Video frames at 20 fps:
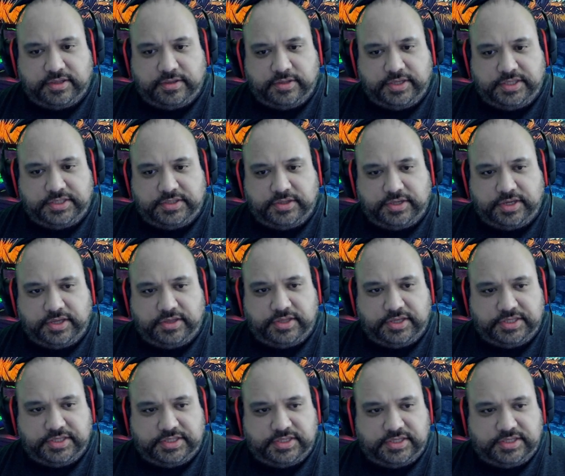Let's look at
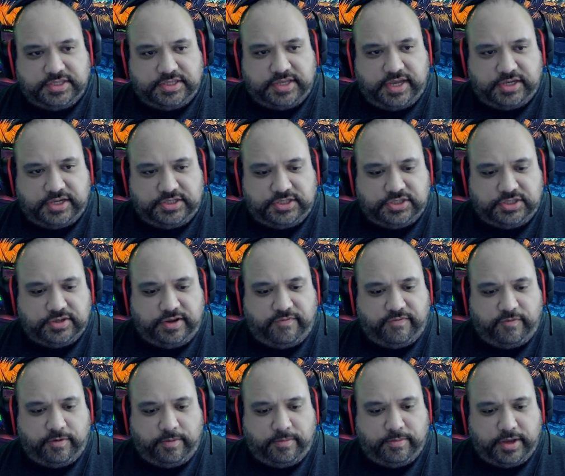this. This is actually straight
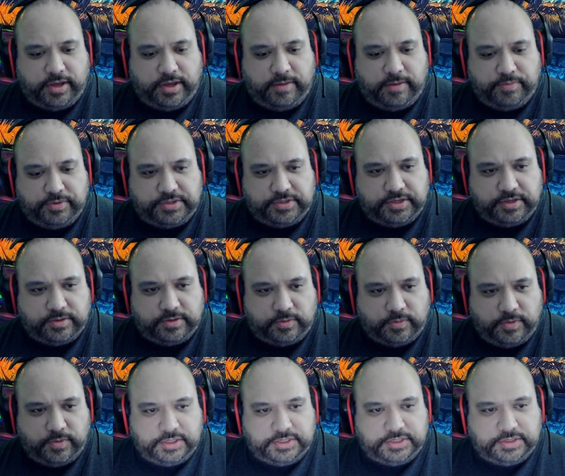from my particular
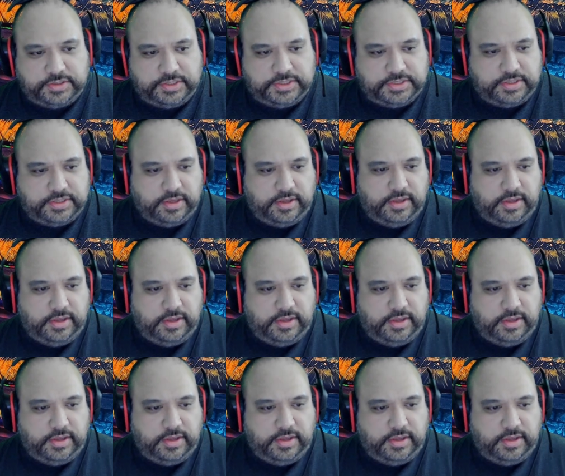watch list.